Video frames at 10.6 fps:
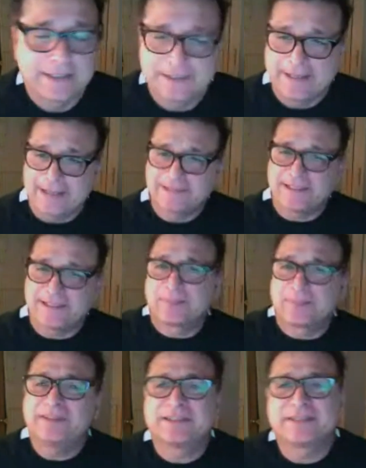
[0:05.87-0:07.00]
as I
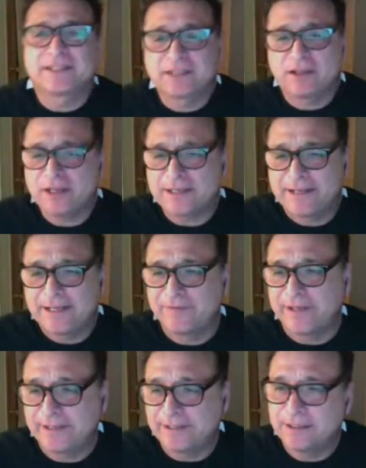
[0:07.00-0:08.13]
promised, at 6 o'clock, I have
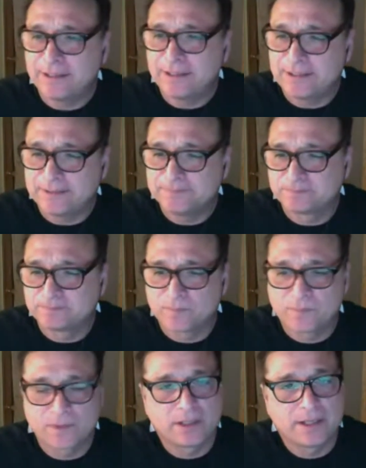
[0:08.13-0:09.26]
a
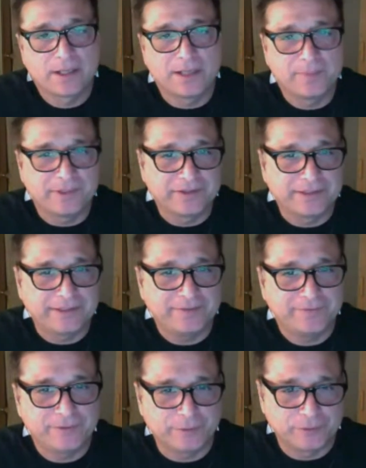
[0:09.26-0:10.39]
ability
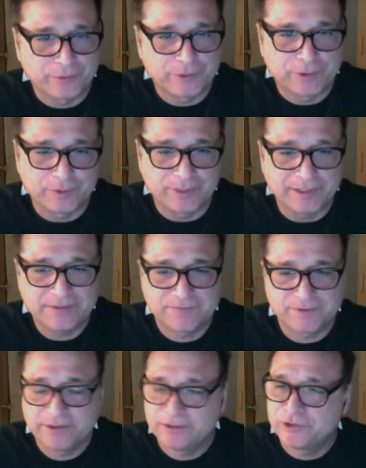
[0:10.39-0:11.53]
through Google Plus for
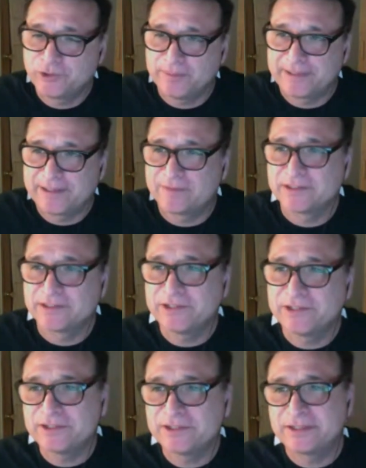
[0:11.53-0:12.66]
you to join my
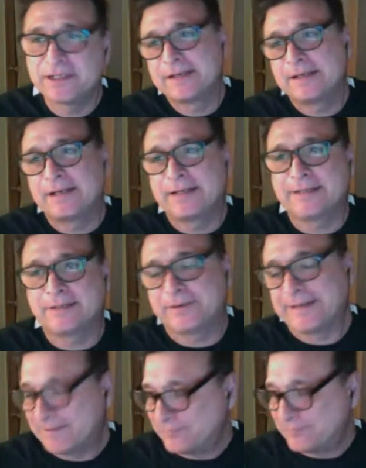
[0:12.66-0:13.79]
conversations. Well, you
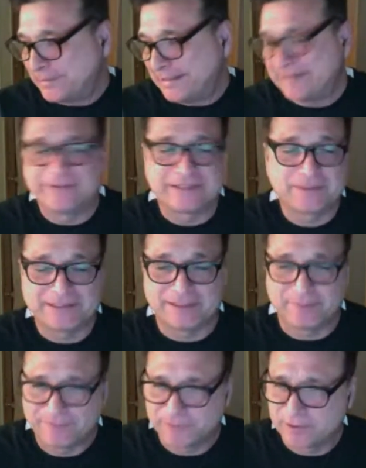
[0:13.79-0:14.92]
have nobody. I don't expect anybody
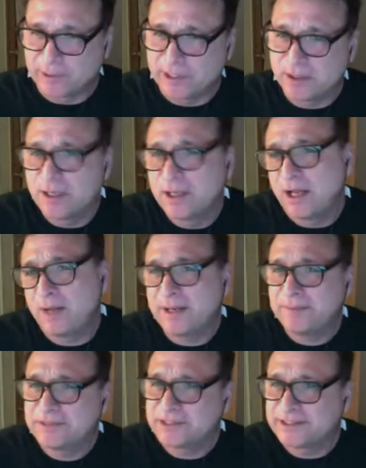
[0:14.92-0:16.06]
for a while. But I'm just
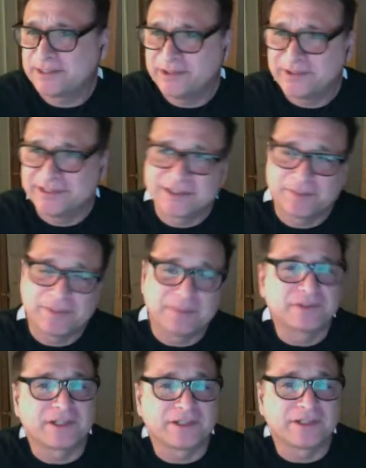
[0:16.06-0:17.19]
going to keep doing this until people start